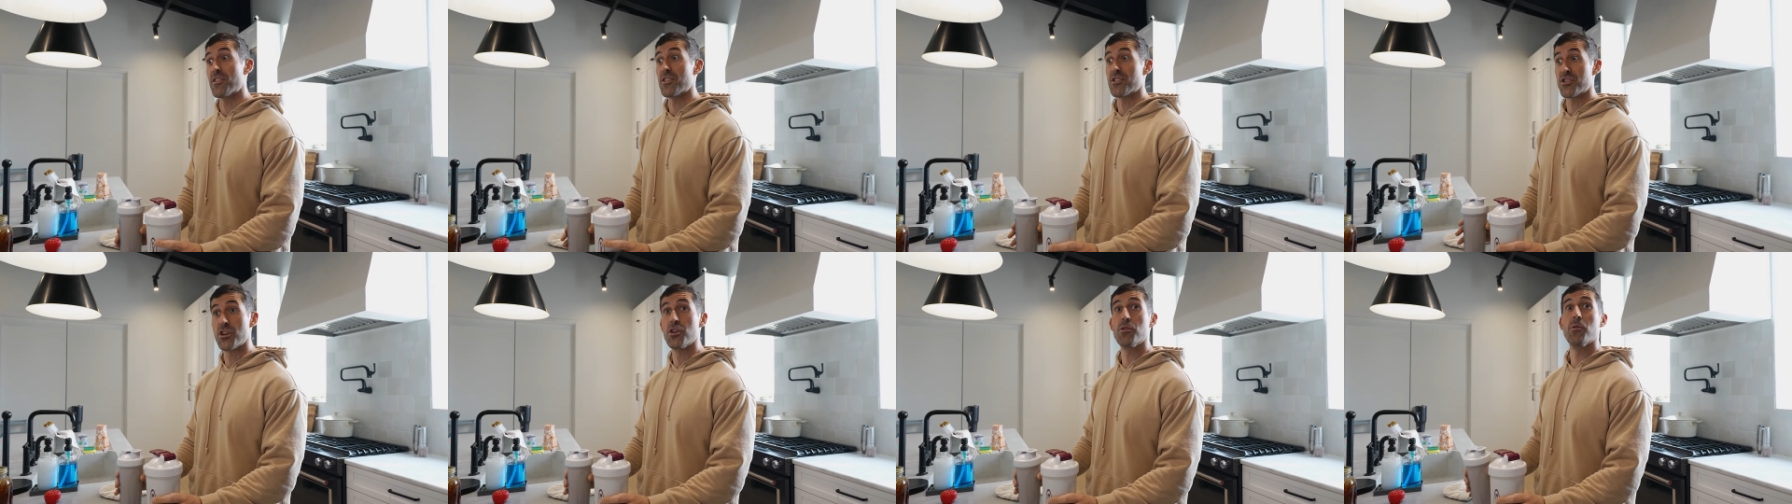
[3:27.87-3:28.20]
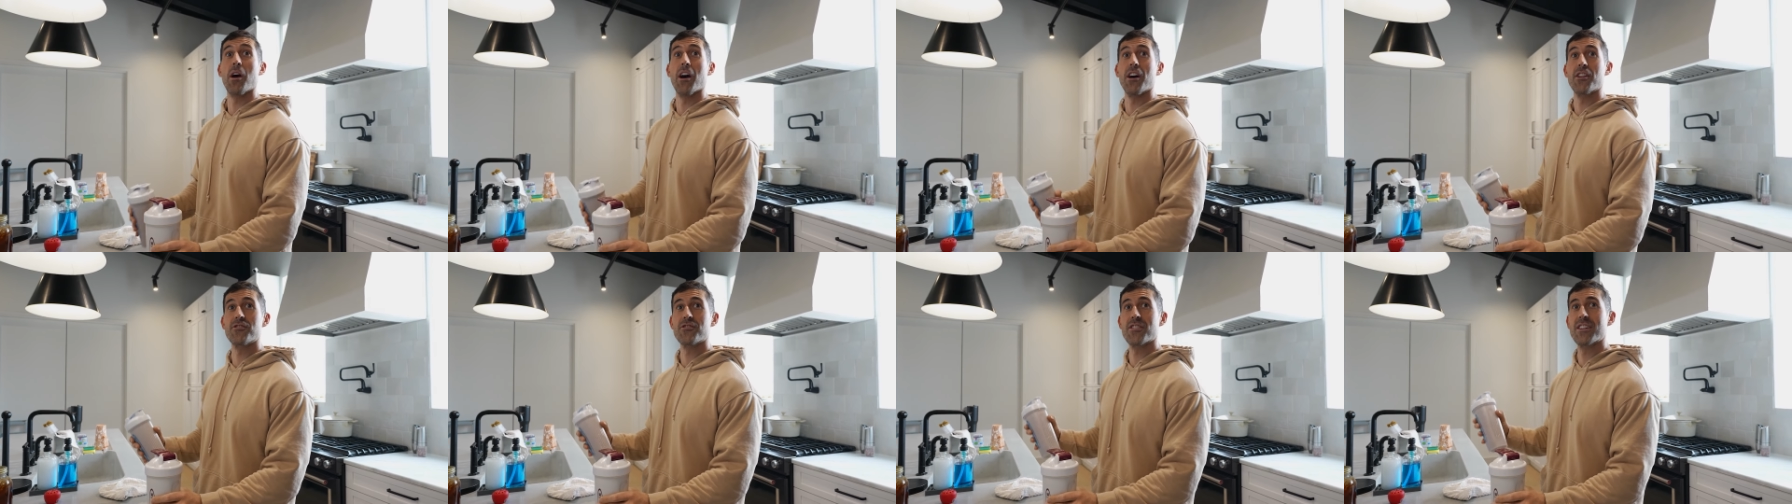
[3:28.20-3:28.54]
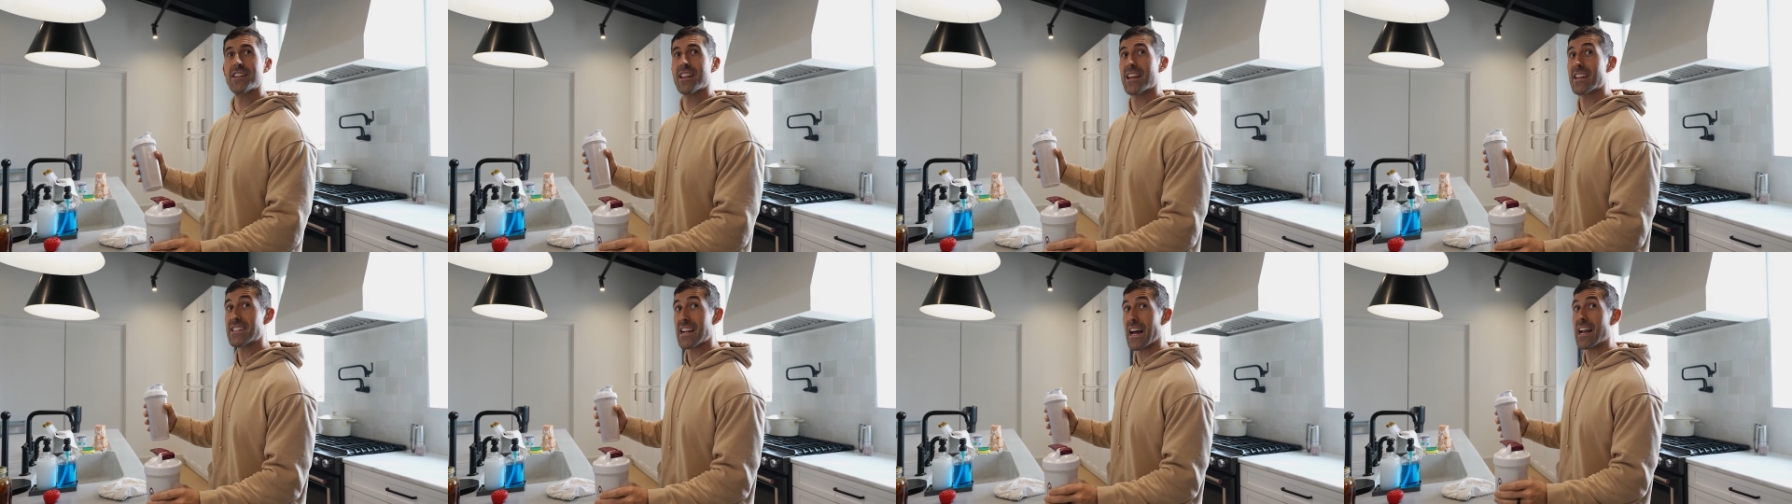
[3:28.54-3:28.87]
the two
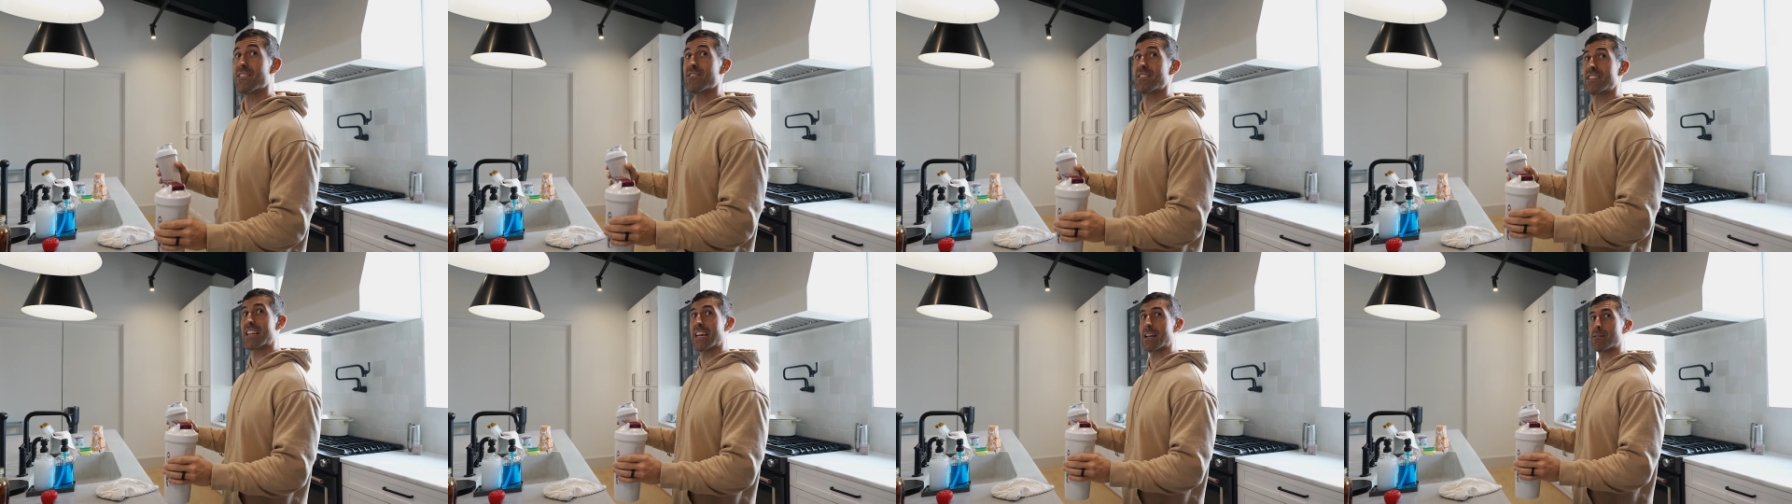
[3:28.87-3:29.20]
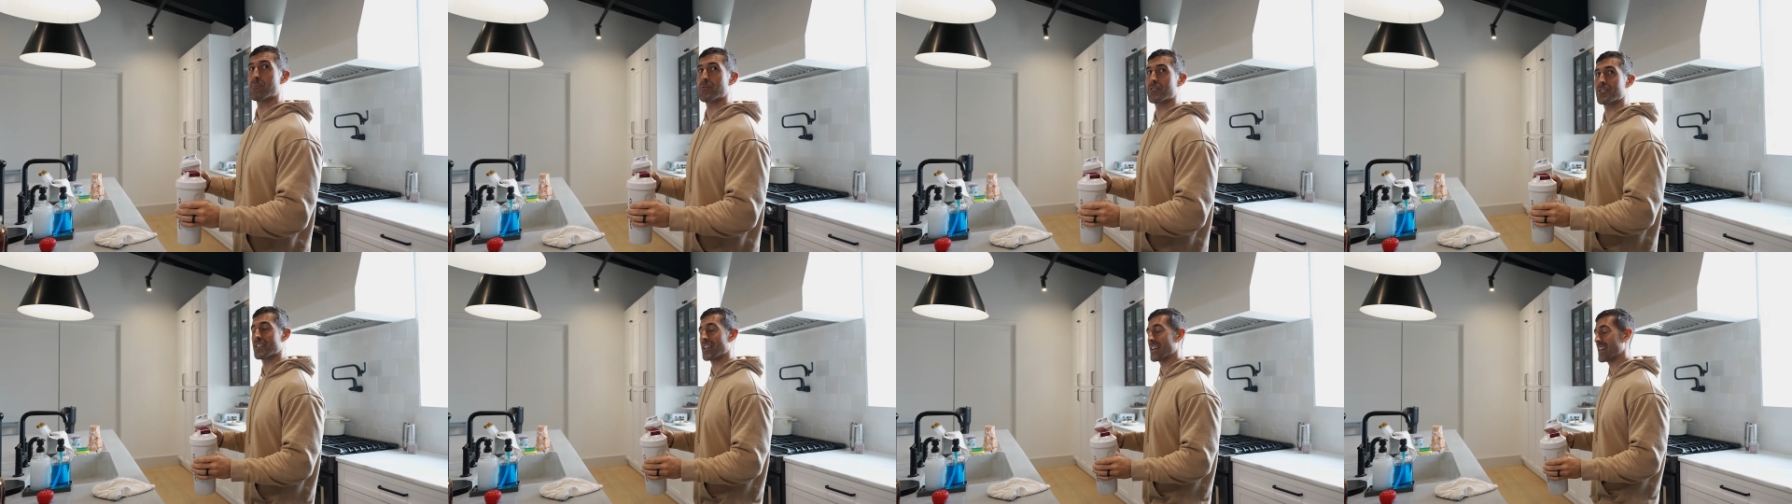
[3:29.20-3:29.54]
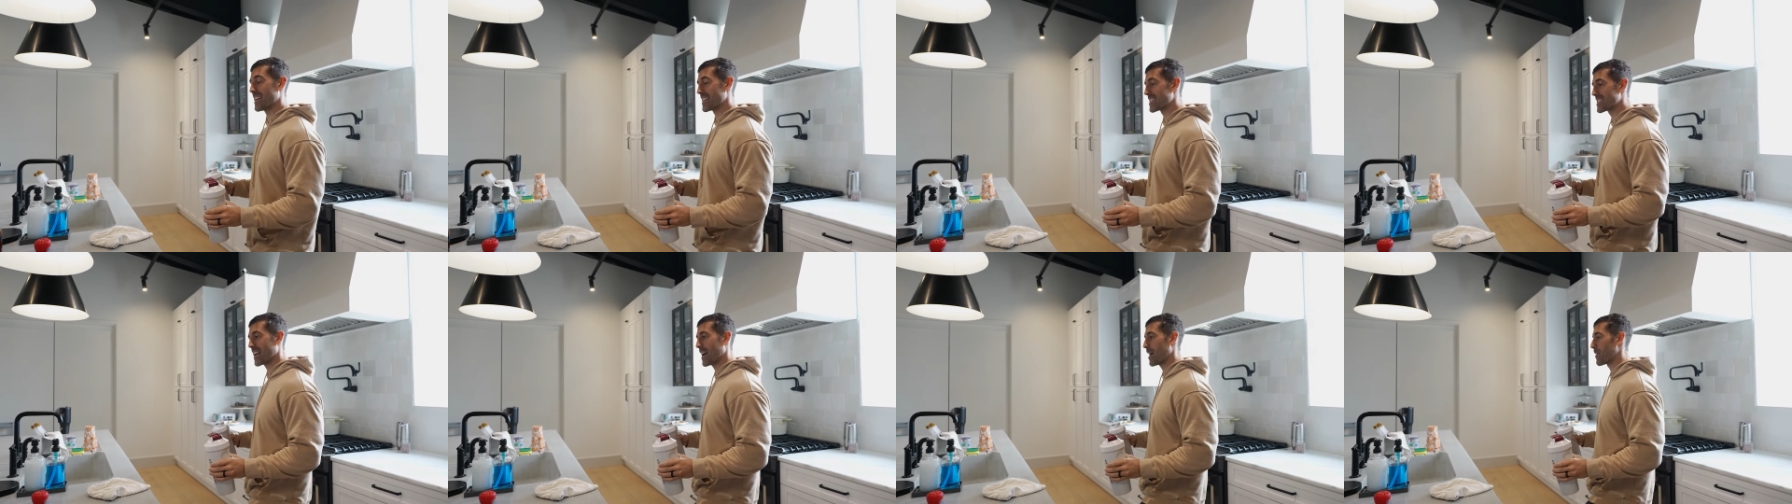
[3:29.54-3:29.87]
hundred, like not even ten
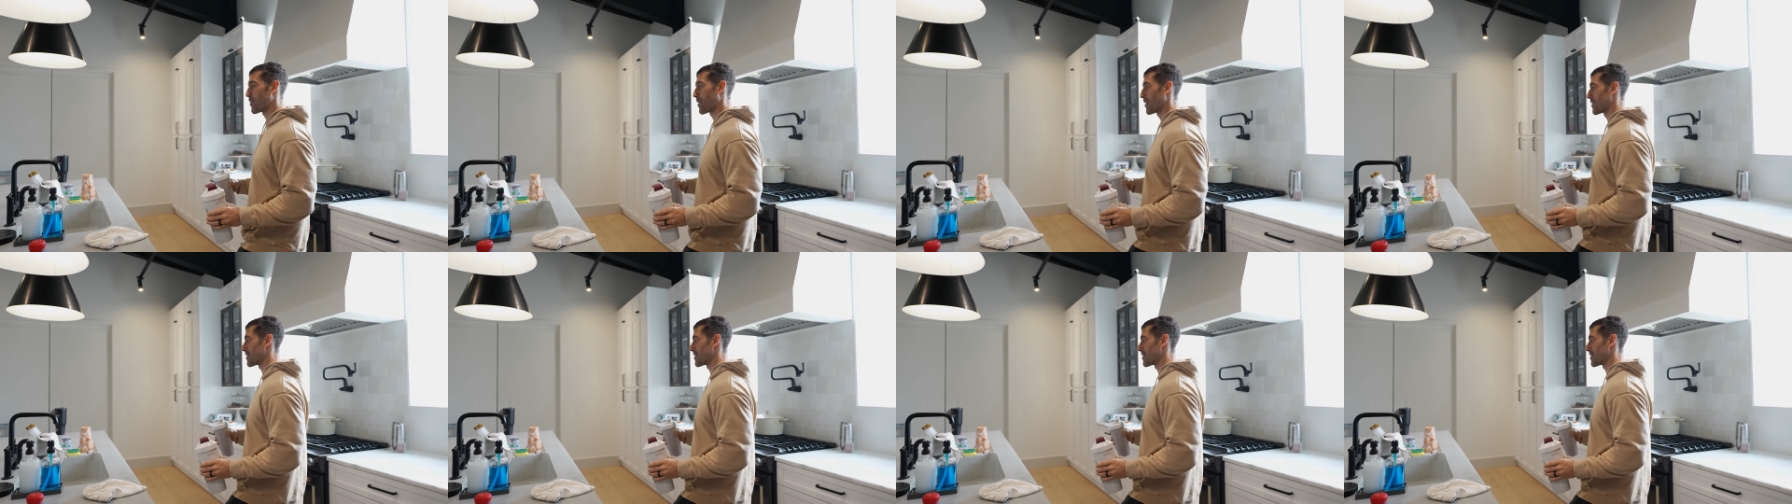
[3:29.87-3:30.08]
percent. It's not a